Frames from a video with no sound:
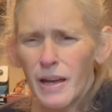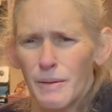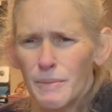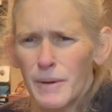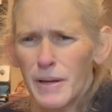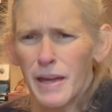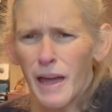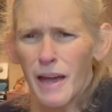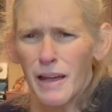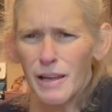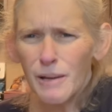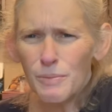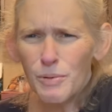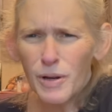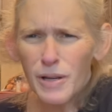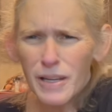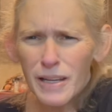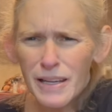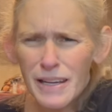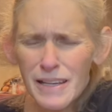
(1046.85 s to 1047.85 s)
But Caleb
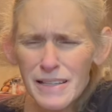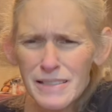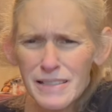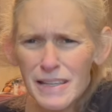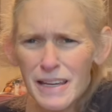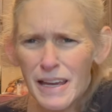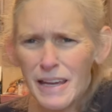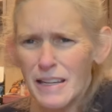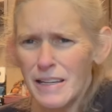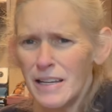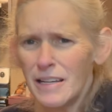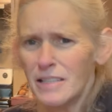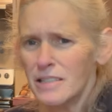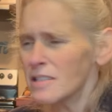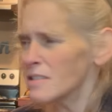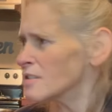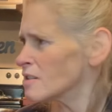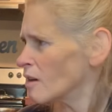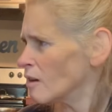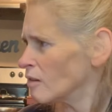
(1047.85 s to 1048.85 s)
really, he's he gets
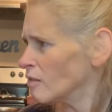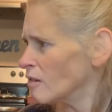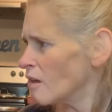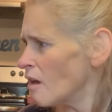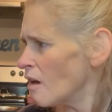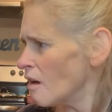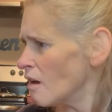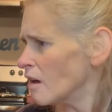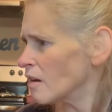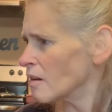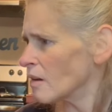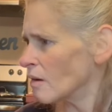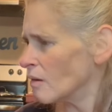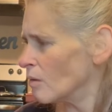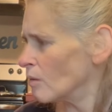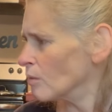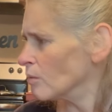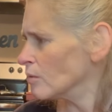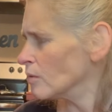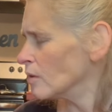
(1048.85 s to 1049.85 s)
into a lot
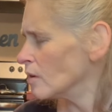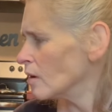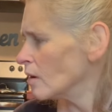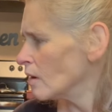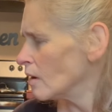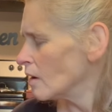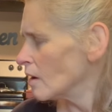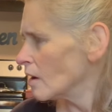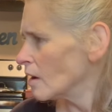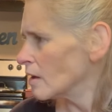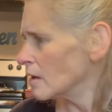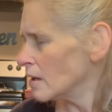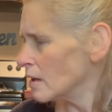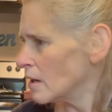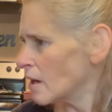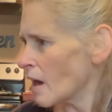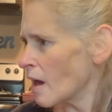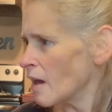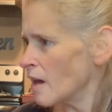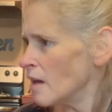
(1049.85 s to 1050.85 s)
on
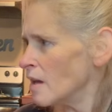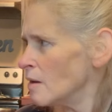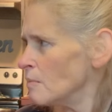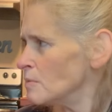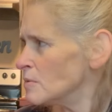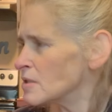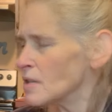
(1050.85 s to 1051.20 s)
games,